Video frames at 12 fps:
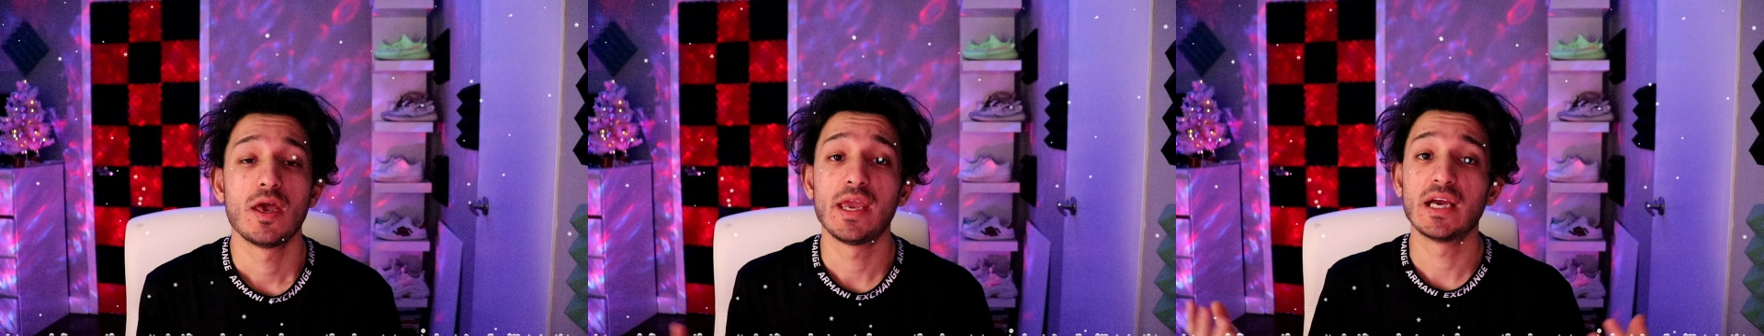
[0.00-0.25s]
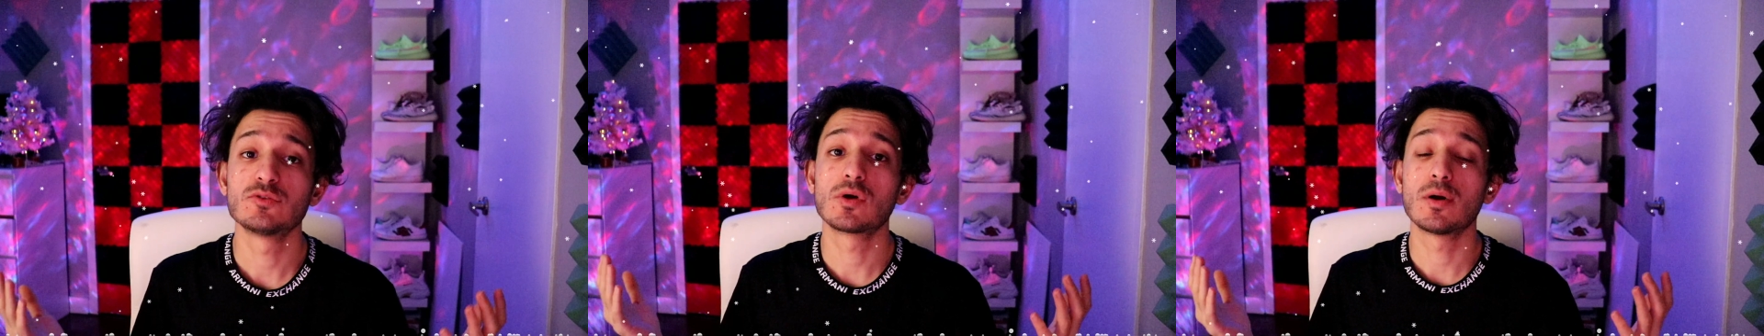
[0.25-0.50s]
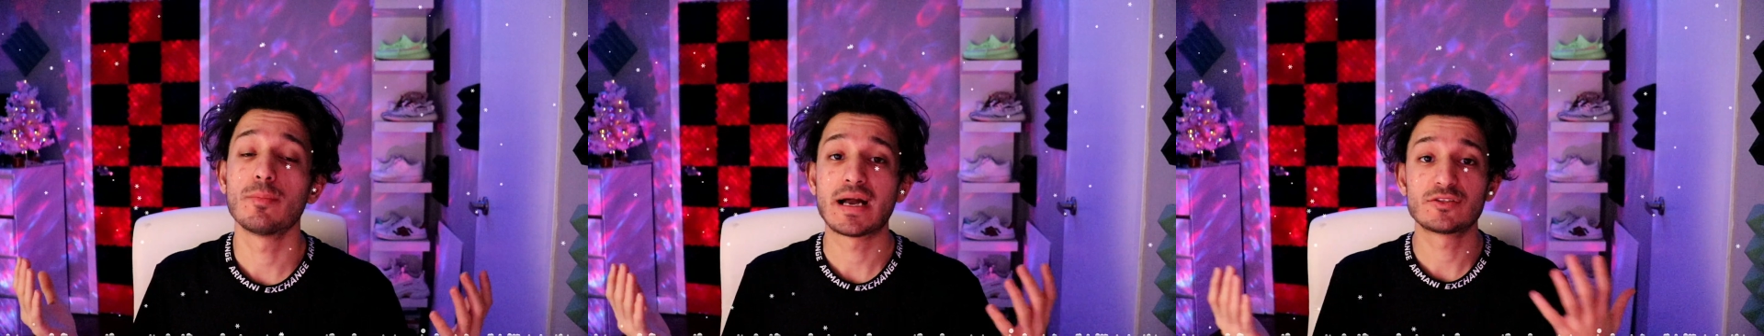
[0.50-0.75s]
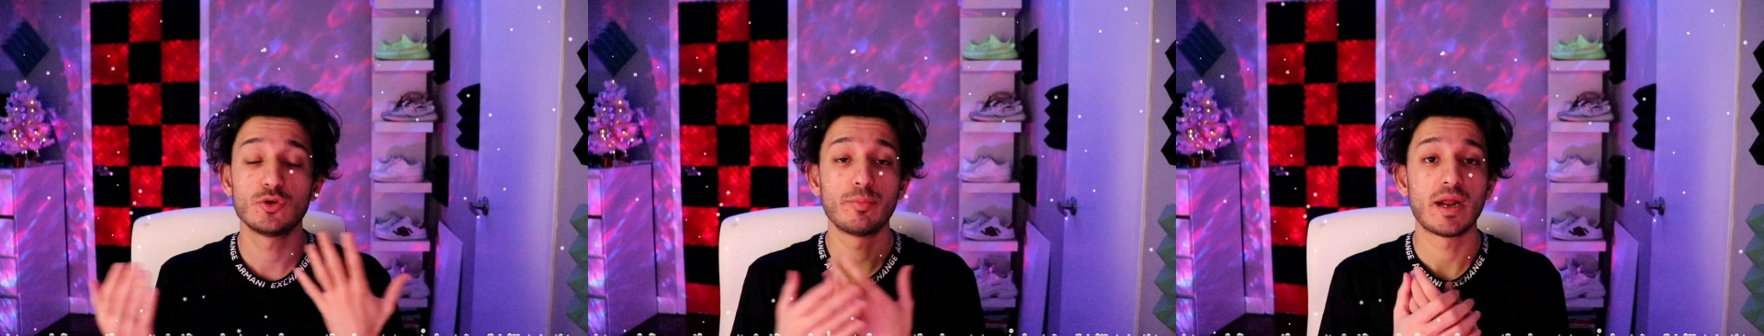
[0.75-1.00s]
Hey guys, welcome
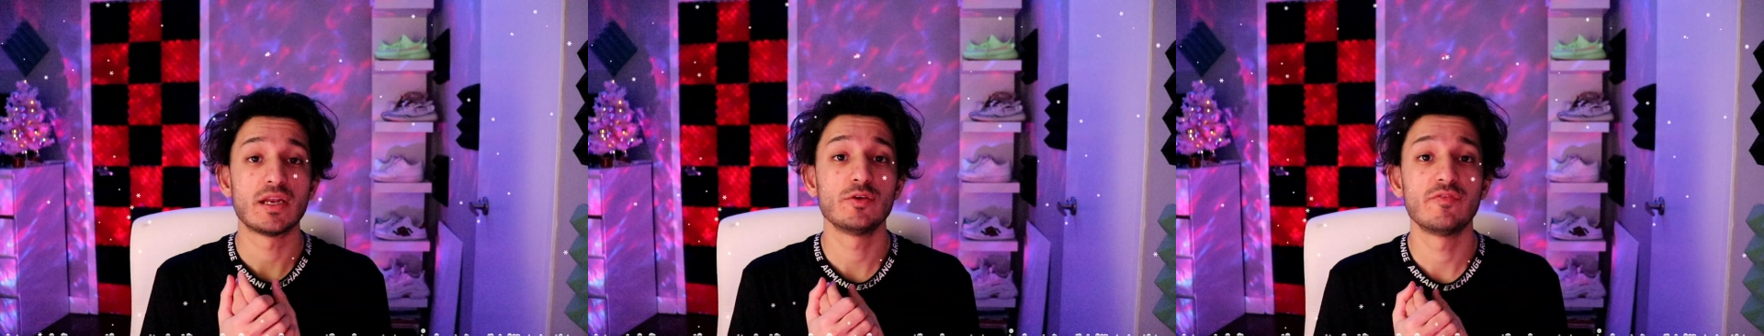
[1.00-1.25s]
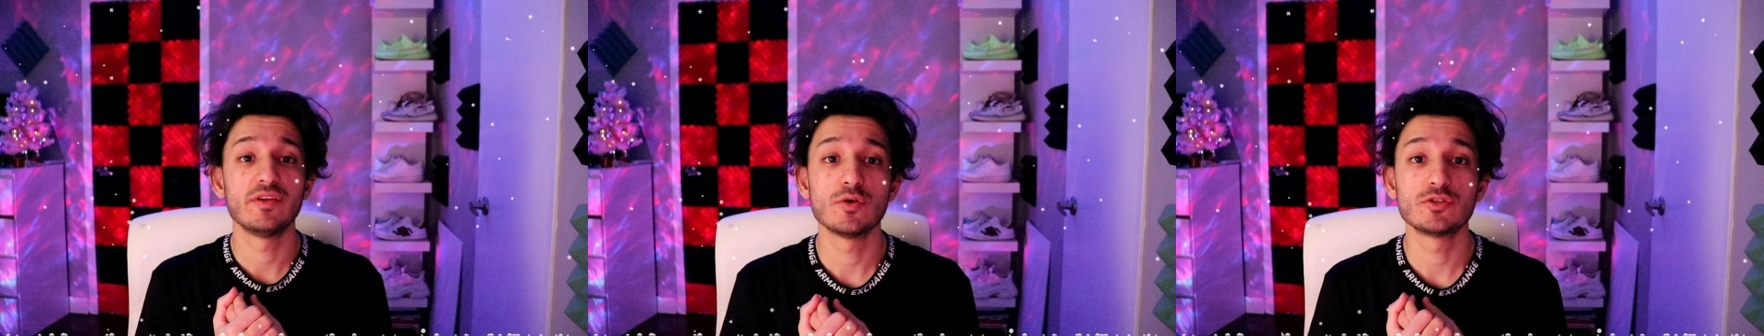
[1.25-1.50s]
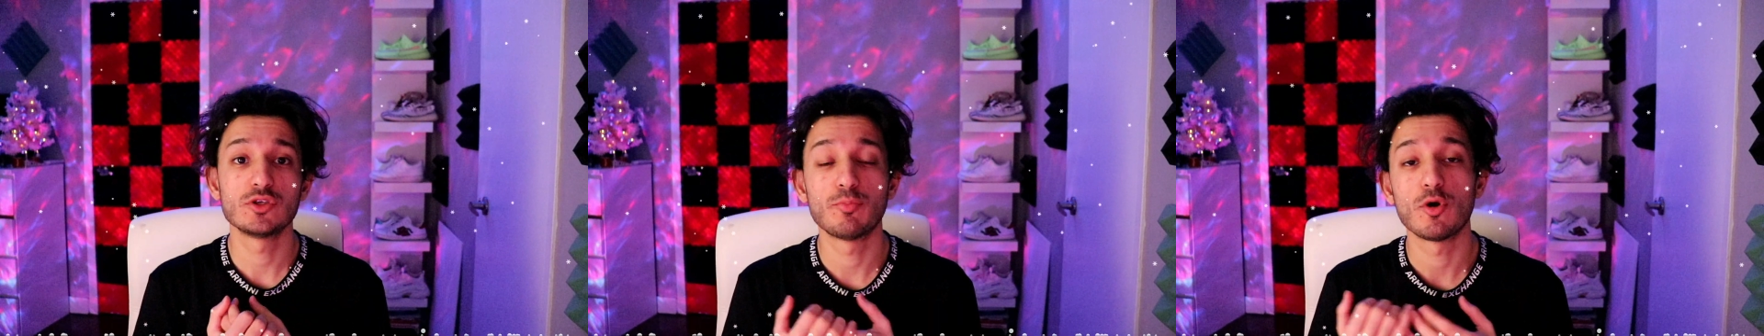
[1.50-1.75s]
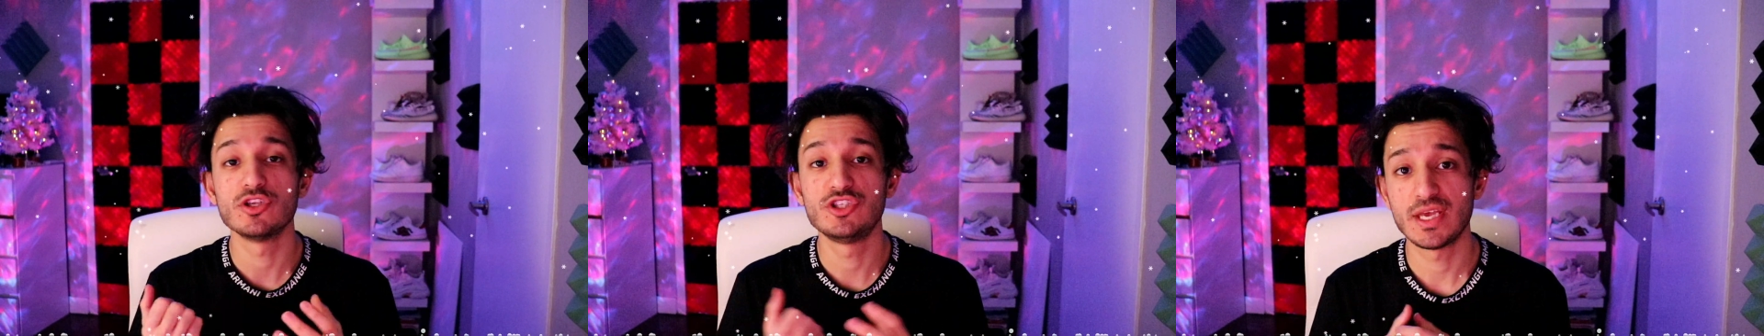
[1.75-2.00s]
back to a brand new video. It's your
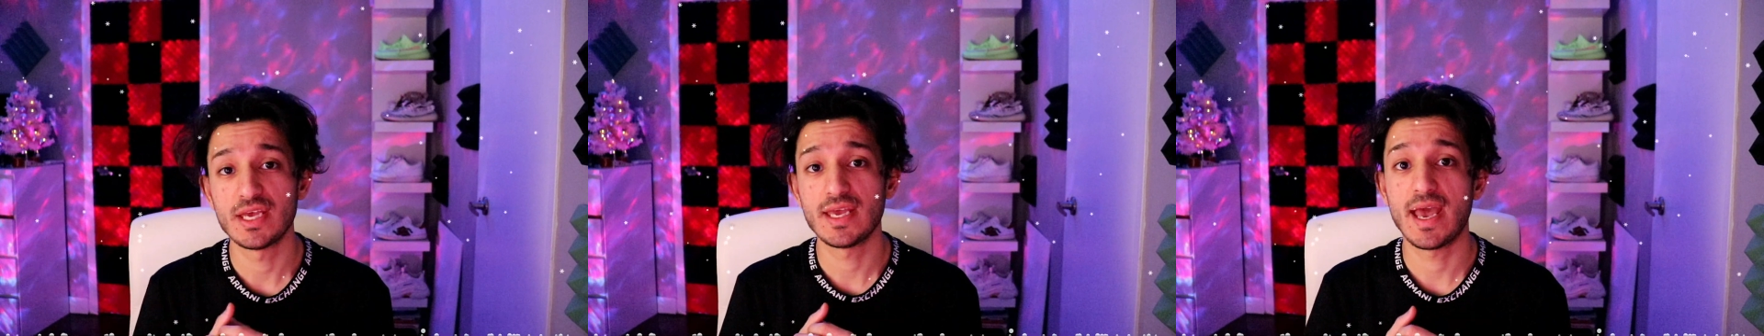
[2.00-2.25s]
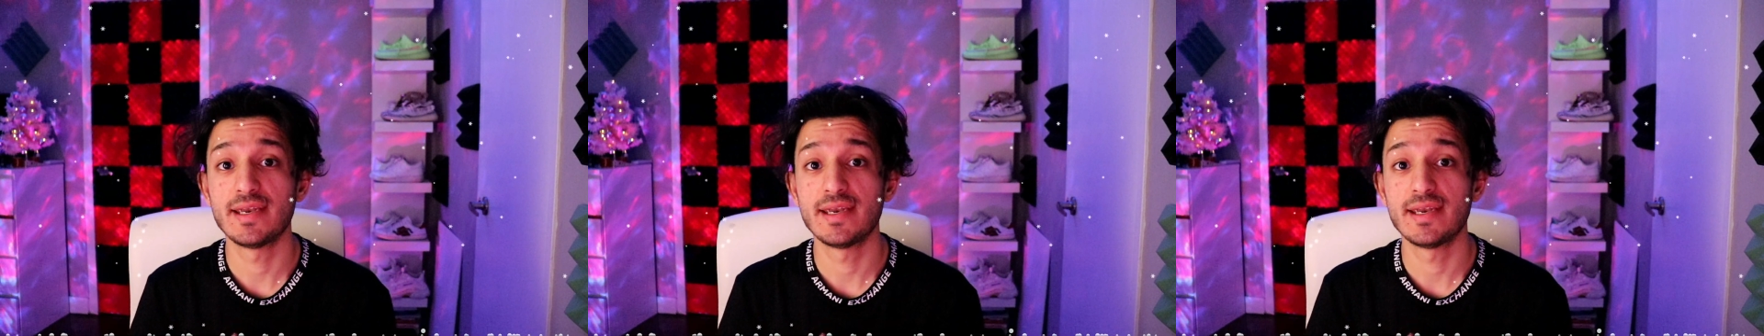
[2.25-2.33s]
boy Jay,